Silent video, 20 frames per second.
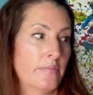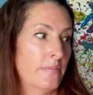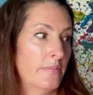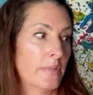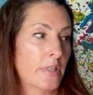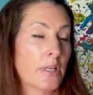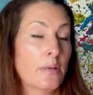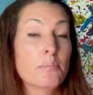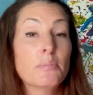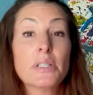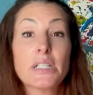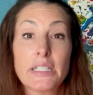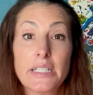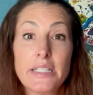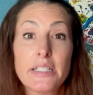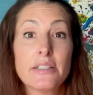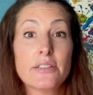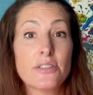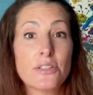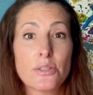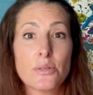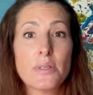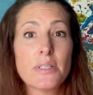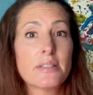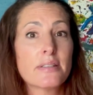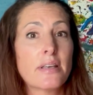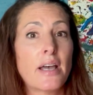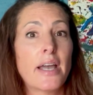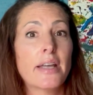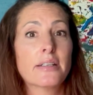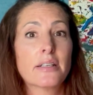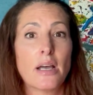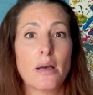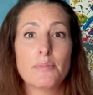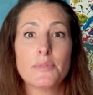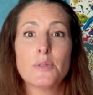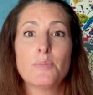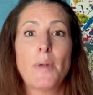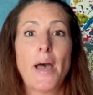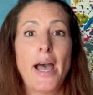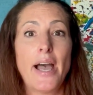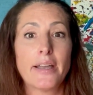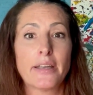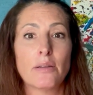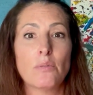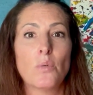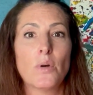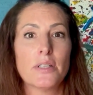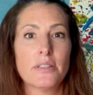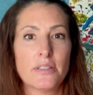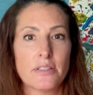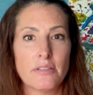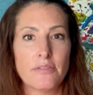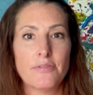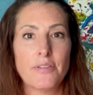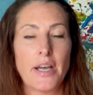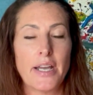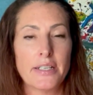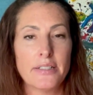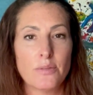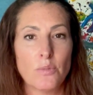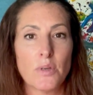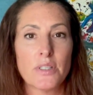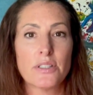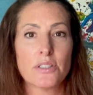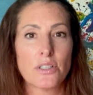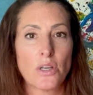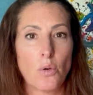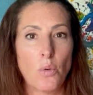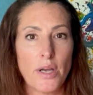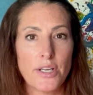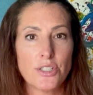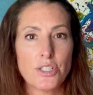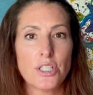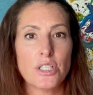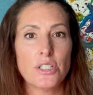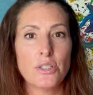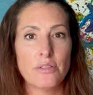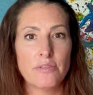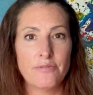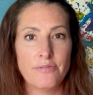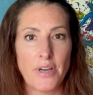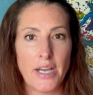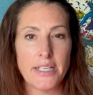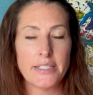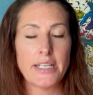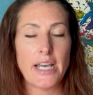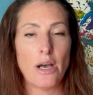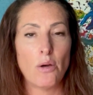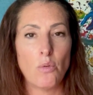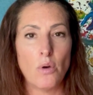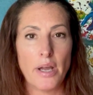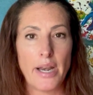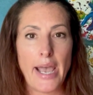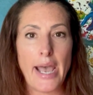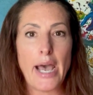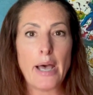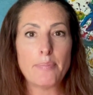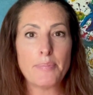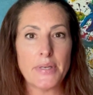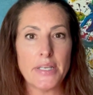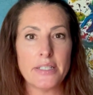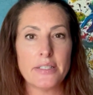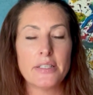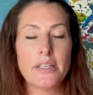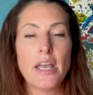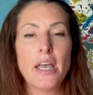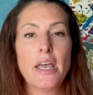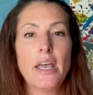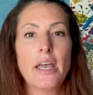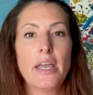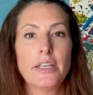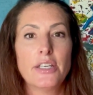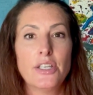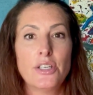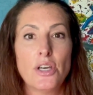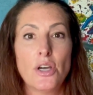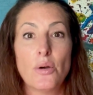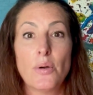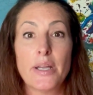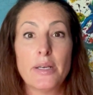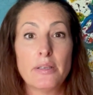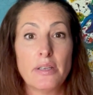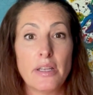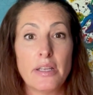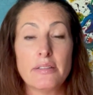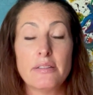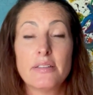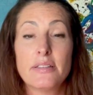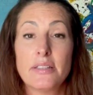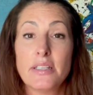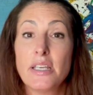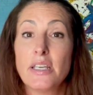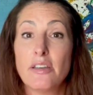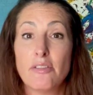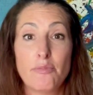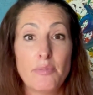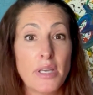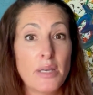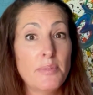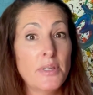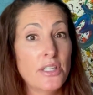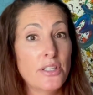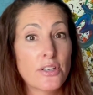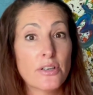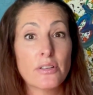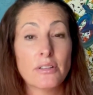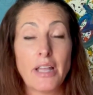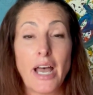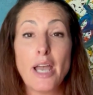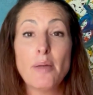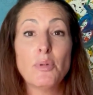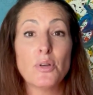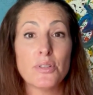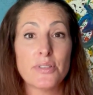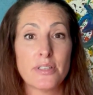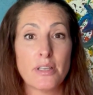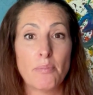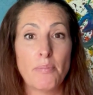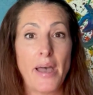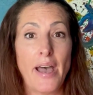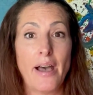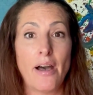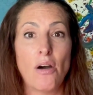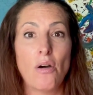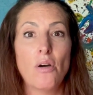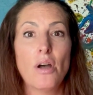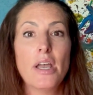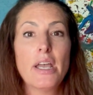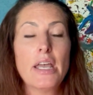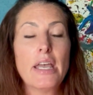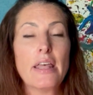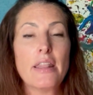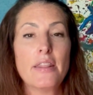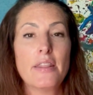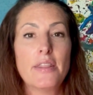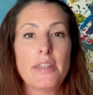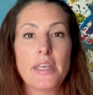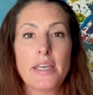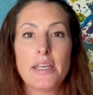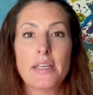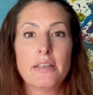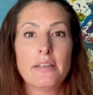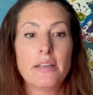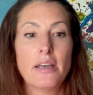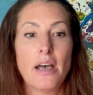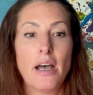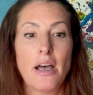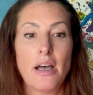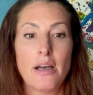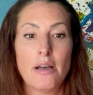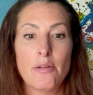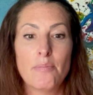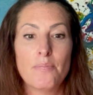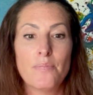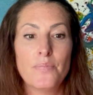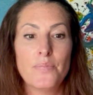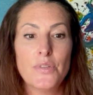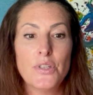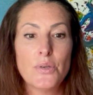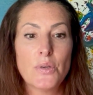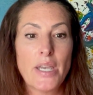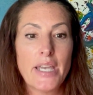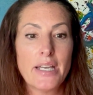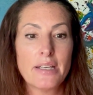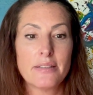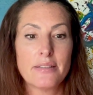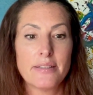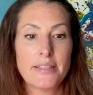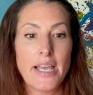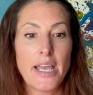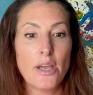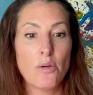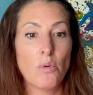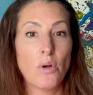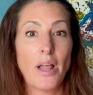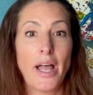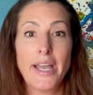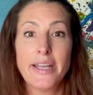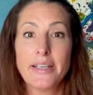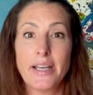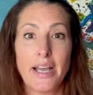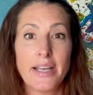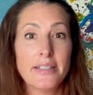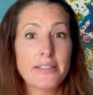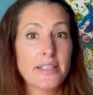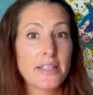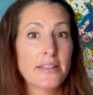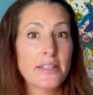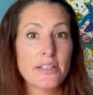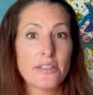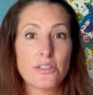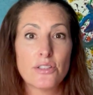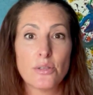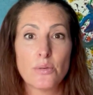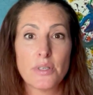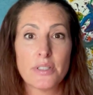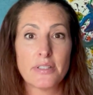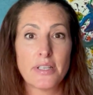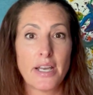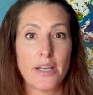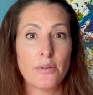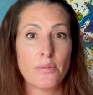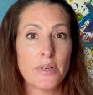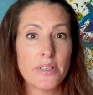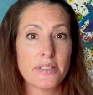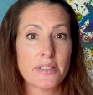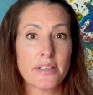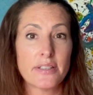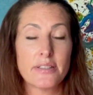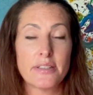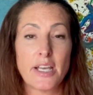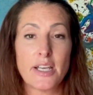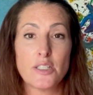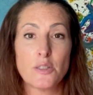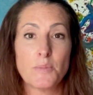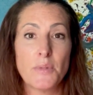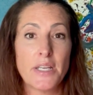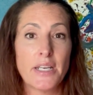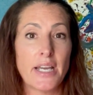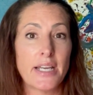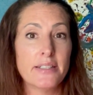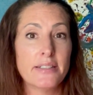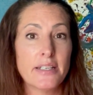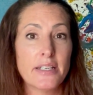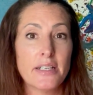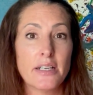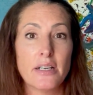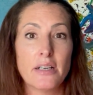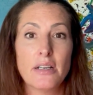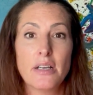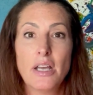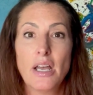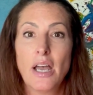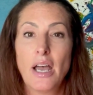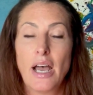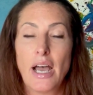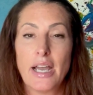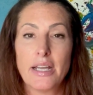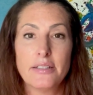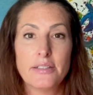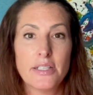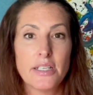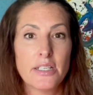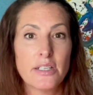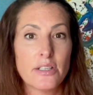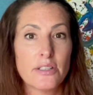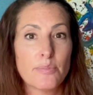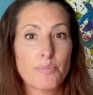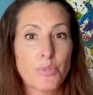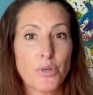completed suicide comes back and wants to question you and find out what happened, and see if maybe you're liable somehow, then you can't say, well, I did this suicide risk assessment, I did a